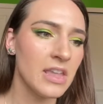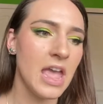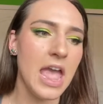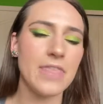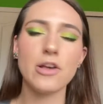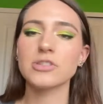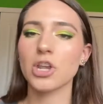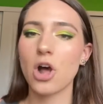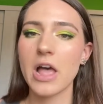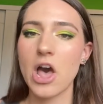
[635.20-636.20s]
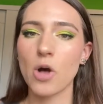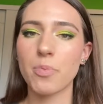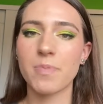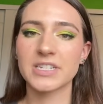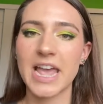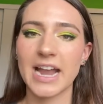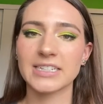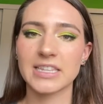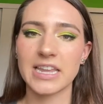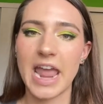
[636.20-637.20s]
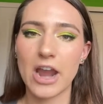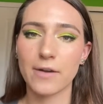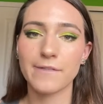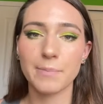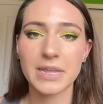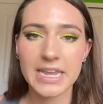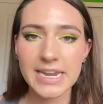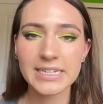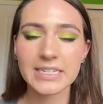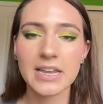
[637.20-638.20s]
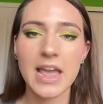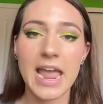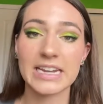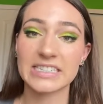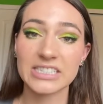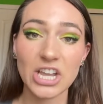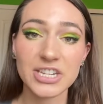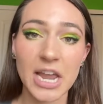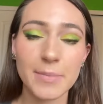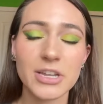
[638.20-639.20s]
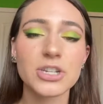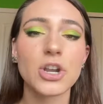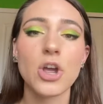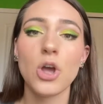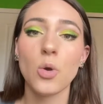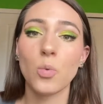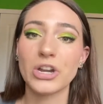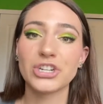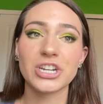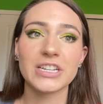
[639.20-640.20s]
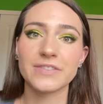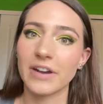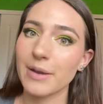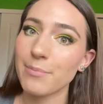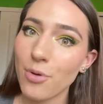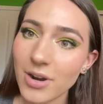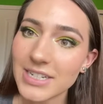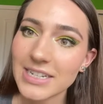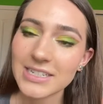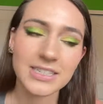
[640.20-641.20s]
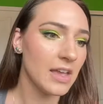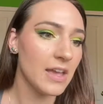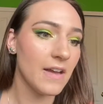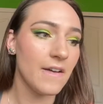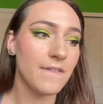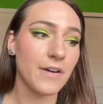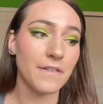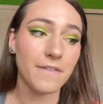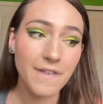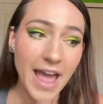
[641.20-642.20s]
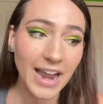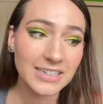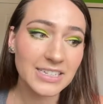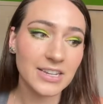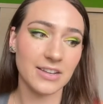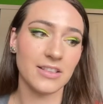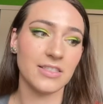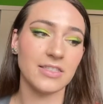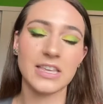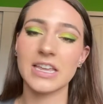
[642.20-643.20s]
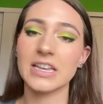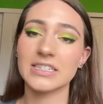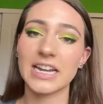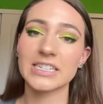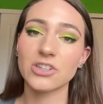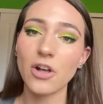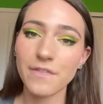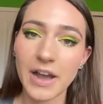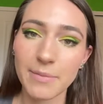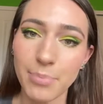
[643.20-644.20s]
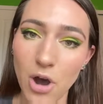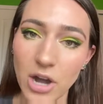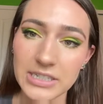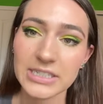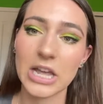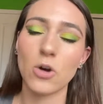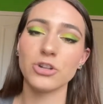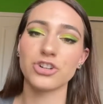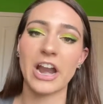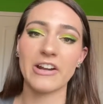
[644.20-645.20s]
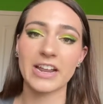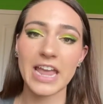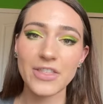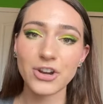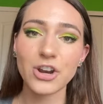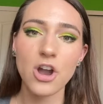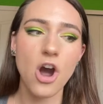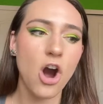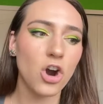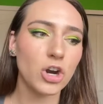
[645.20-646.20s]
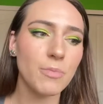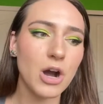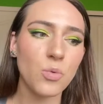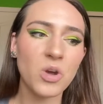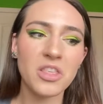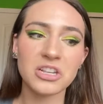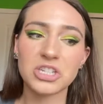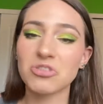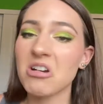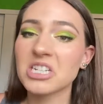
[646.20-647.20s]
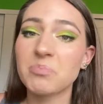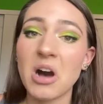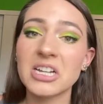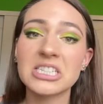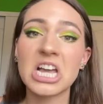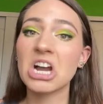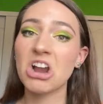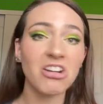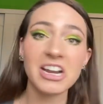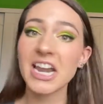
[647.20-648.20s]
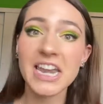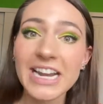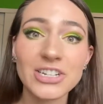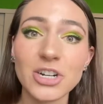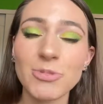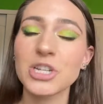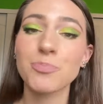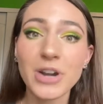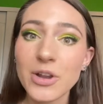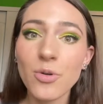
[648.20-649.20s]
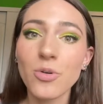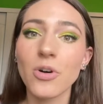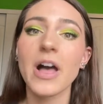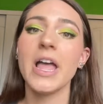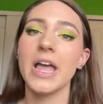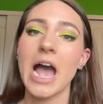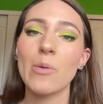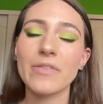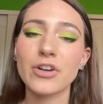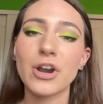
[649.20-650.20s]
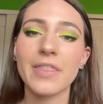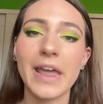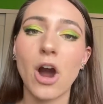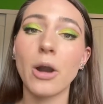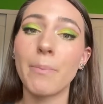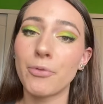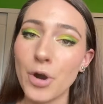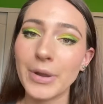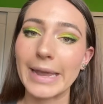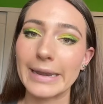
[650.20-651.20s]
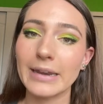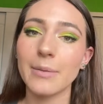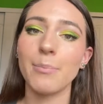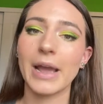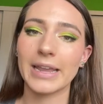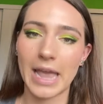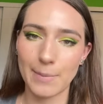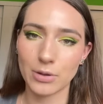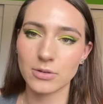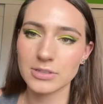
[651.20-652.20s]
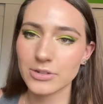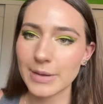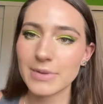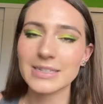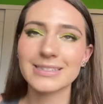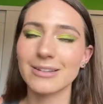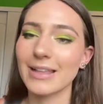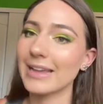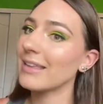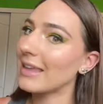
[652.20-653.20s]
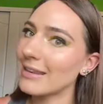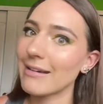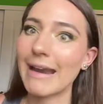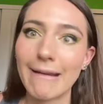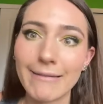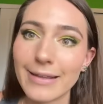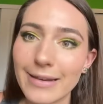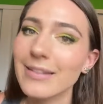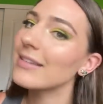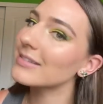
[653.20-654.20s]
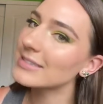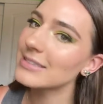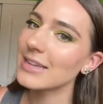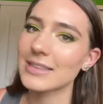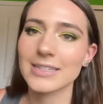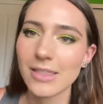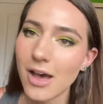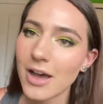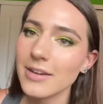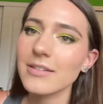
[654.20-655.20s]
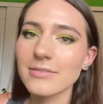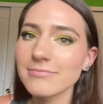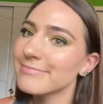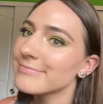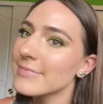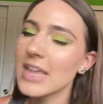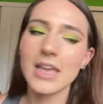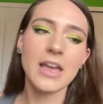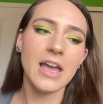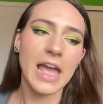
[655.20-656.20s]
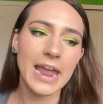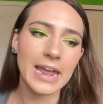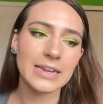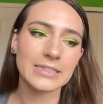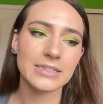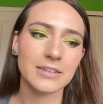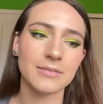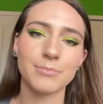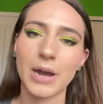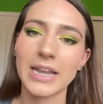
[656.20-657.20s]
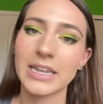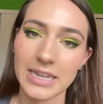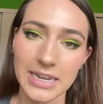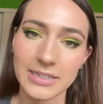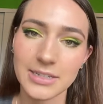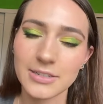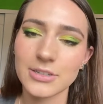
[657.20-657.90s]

And those can all help protect the hair from heat and sun damage, which is very important. Fun fact, the disulfide bonds that hold your hair together are among one of the strongest bonds occurring in nature, which is pretty cool. However, they are broken by chemical treatments, so like getting your hair did at the salon, and by heat.